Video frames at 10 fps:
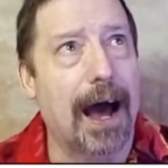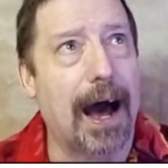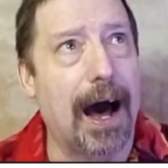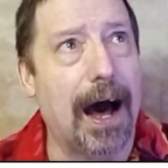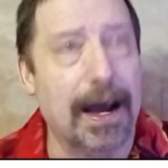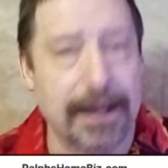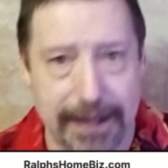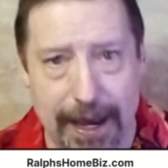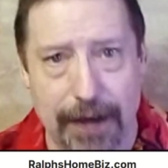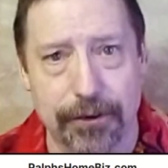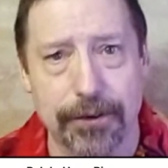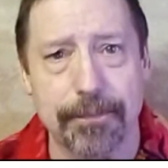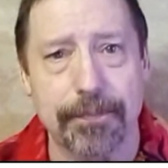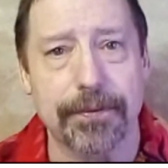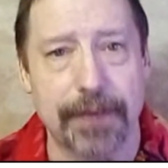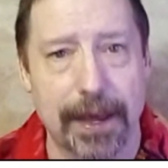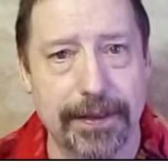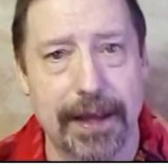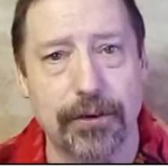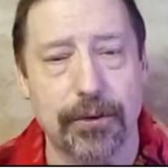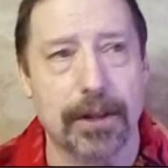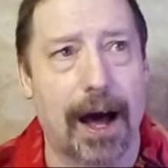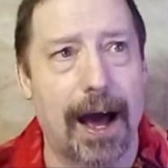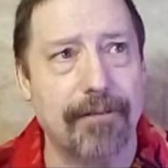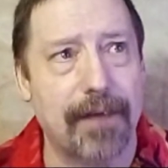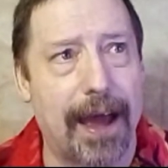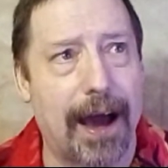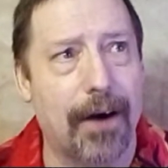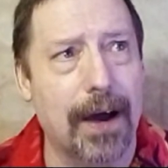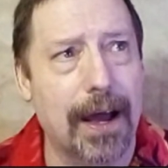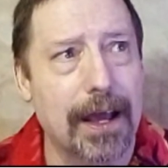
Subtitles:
Getter. They do live now.